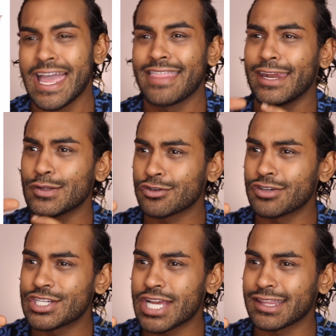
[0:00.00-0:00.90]
Then I would
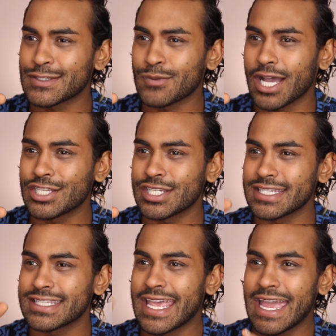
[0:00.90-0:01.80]
screenshot the
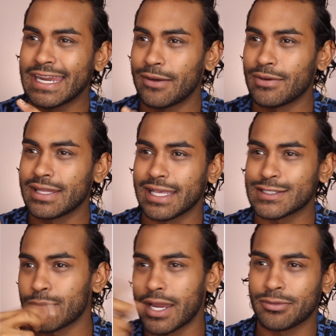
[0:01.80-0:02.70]
swatches and I would like
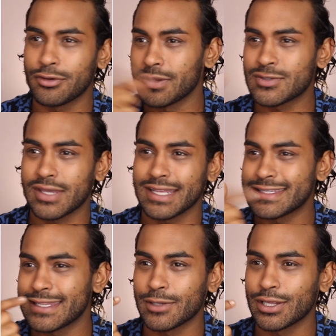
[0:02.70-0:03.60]
swipe through them so I can
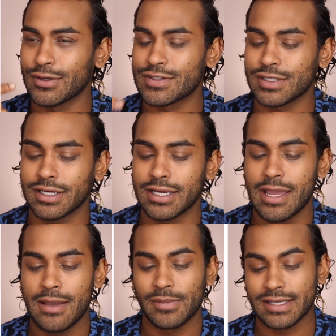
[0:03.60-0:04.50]
see them closer,
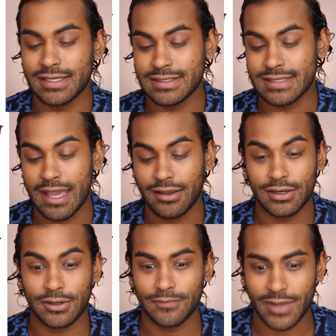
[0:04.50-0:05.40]
because now, you
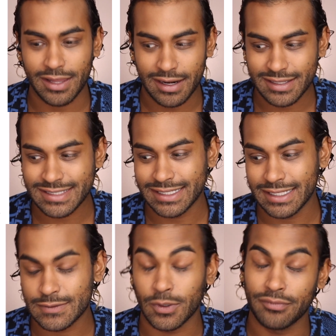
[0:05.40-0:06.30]
know, a lot of these
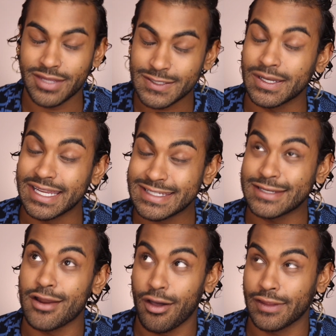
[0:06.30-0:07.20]
things, well, this one
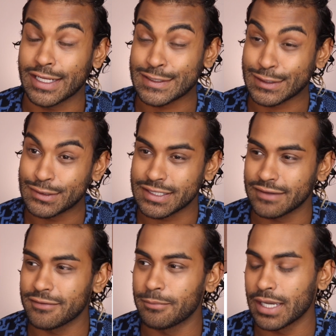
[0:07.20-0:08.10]
isn't online
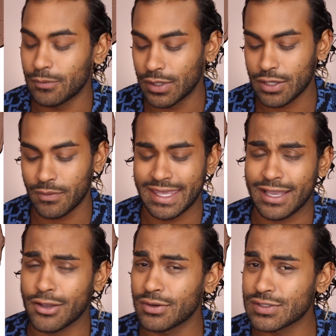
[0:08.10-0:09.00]
exclusive, but we know we
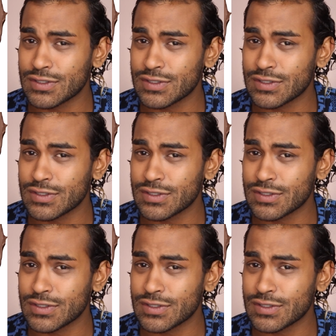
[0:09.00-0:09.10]
can't go into